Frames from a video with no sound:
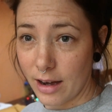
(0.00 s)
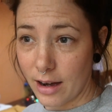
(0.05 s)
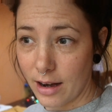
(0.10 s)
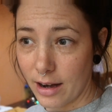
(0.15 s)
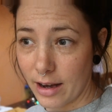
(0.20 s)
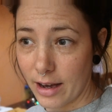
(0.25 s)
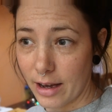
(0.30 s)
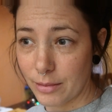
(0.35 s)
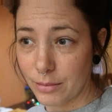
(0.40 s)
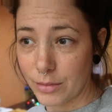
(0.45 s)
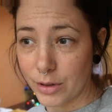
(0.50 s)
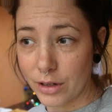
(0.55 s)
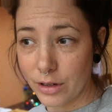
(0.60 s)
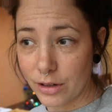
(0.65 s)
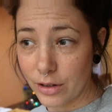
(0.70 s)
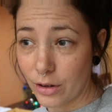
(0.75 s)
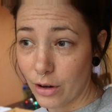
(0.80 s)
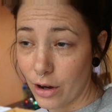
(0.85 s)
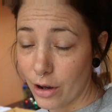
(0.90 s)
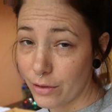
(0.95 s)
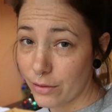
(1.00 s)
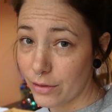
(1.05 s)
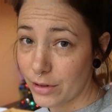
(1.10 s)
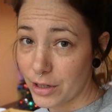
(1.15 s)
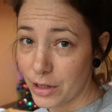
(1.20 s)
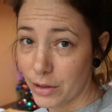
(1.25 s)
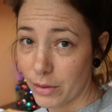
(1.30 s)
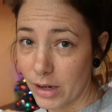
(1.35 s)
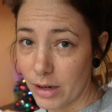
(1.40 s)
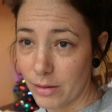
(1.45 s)
I'm going to not
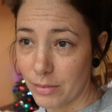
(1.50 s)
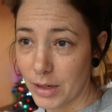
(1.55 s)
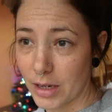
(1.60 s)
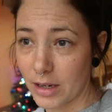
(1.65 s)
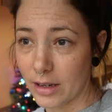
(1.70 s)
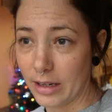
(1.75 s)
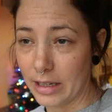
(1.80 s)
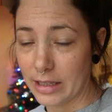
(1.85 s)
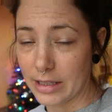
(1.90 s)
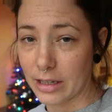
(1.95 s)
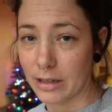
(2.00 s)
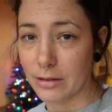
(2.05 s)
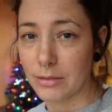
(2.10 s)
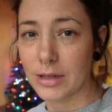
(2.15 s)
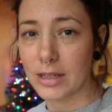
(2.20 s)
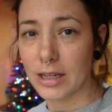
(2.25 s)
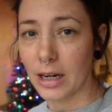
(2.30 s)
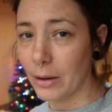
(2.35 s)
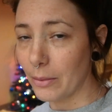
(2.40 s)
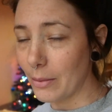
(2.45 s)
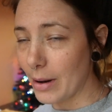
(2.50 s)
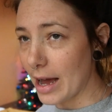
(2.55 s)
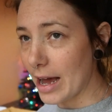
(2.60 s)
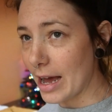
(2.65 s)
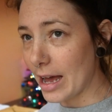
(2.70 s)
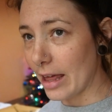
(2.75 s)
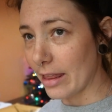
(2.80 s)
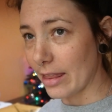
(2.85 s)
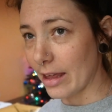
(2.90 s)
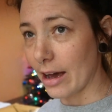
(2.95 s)
overdo it because I'm still
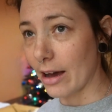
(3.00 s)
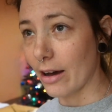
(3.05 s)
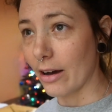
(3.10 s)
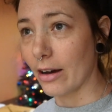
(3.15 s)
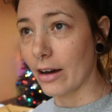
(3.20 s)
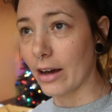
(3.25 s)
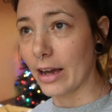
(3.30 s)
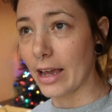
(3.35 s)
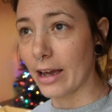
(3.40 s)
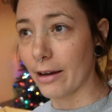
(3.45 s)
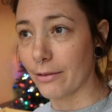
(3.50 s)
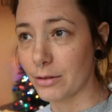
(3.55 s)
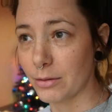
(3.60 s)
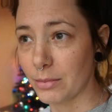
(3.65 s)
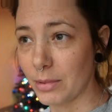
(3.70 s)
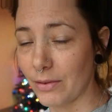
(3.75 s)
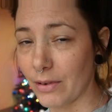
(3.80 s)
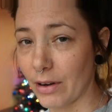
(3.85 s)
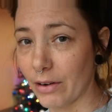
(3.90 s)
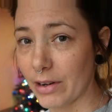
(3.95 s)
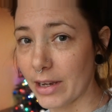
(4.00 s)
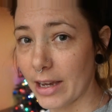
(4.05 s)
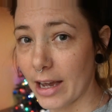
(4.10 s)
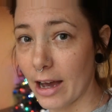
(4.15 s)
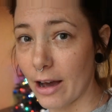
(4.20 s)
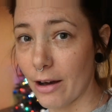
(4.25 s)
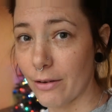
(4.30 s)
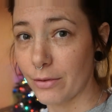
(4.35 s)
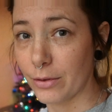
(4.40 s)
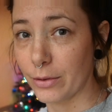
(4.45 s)
aware that I have to be very
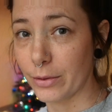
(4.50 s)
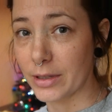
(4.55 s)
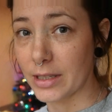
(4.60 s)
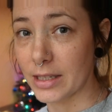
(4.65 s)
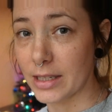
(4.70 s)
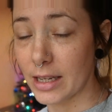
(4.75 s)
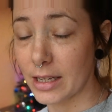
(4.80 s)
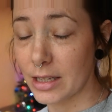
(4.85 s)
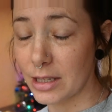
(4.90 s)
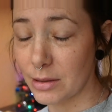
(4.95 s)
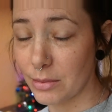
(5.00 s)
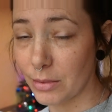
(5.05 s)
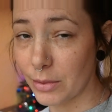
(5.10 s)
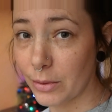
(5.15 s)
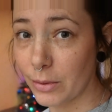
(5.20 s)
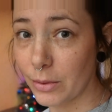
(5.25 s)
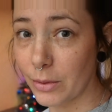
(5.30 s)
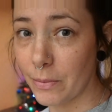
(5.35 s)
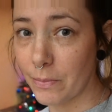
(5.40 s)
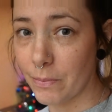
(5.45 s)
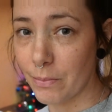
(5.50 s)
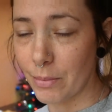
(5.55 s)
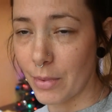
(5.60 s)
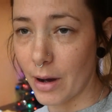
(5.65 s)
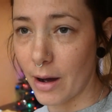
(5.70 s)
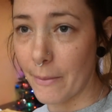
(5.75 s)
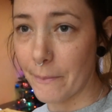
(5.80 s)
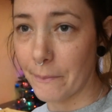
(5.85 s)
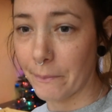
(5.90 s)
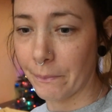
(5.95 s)
careful and sensible,
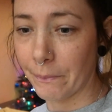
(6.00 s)
but